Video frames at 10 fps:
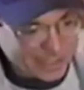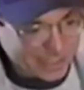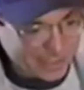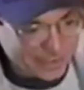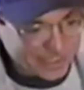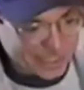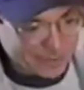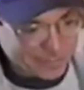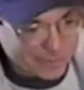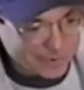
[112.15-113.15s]
coach
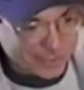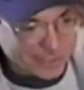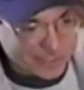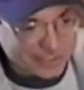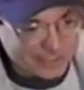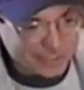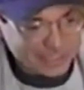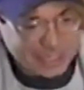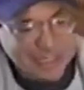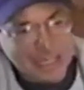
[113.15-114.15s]
anymore. And
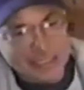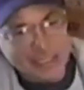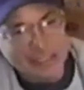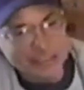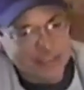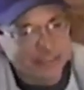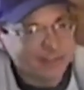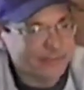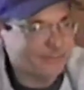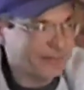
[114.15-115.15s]
I got to go to
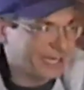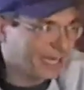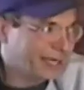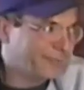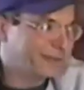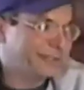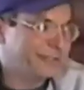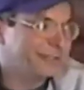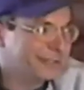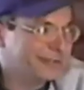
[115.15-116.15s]
my neighbors and